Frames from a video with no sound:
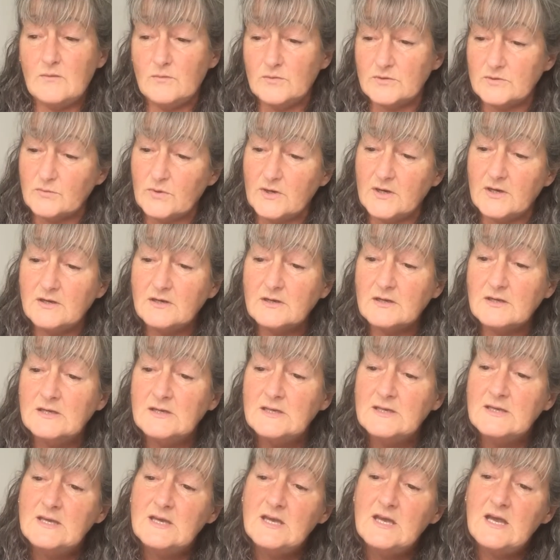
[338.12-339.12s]
would work.
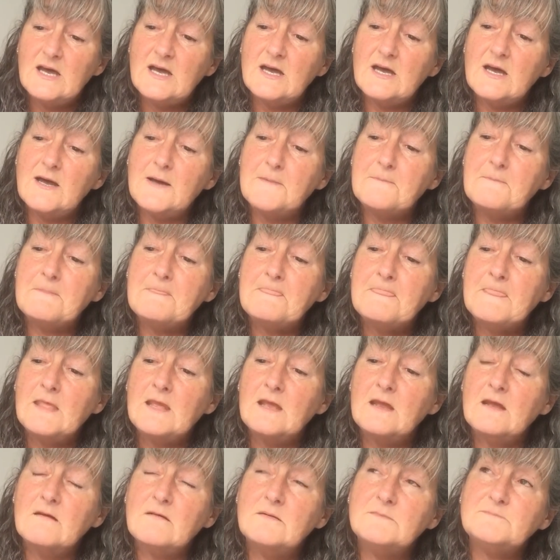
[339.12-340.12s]

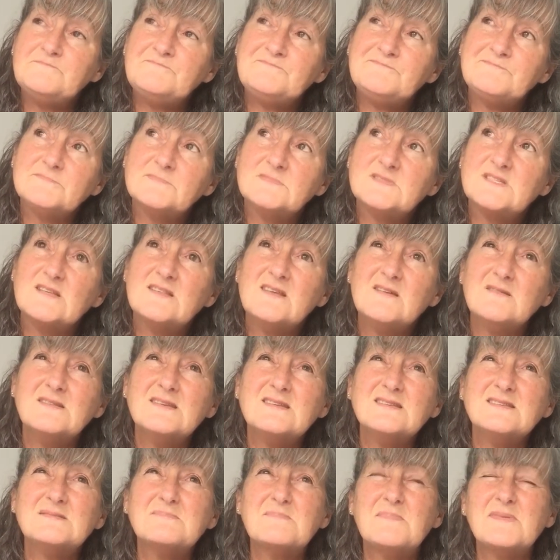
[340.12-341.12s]
So
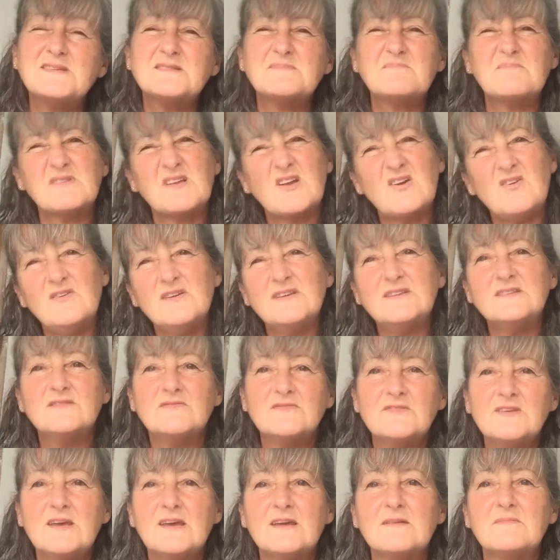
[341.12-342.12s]
that's kind
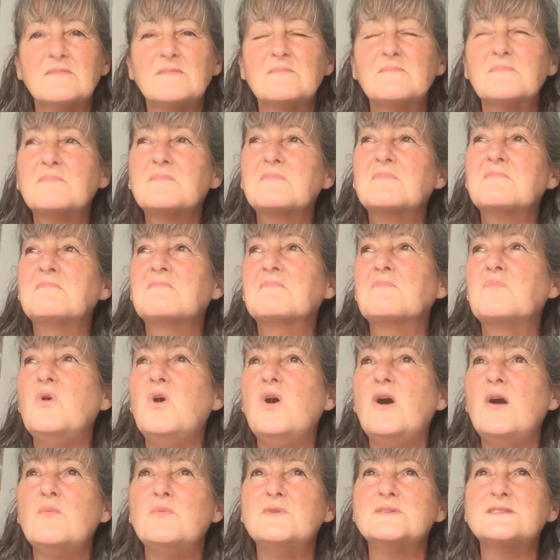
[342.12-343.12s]
of, yeah,
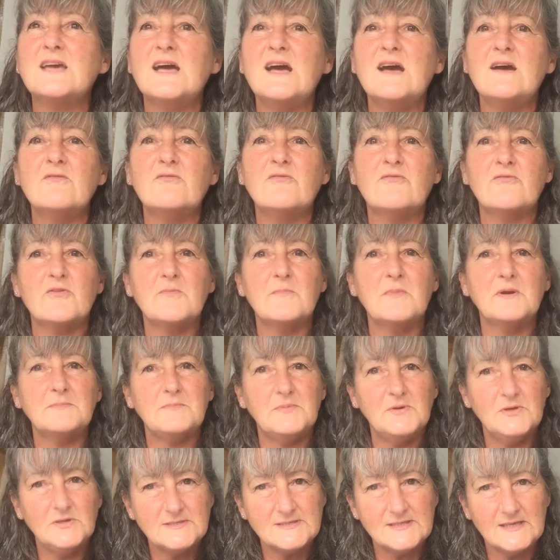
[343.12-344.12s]
what I would have for my
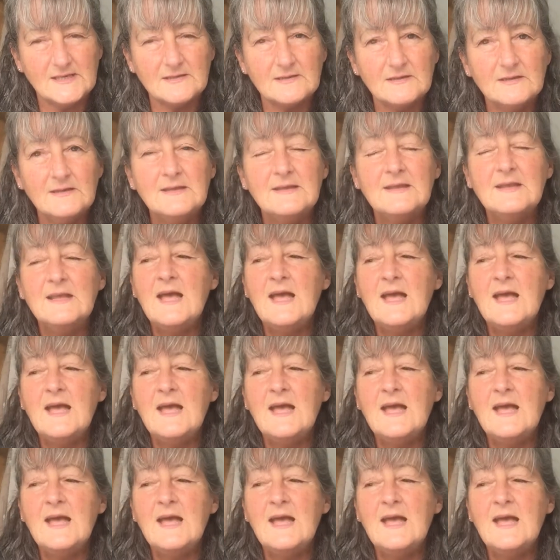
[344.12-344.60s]
pudding.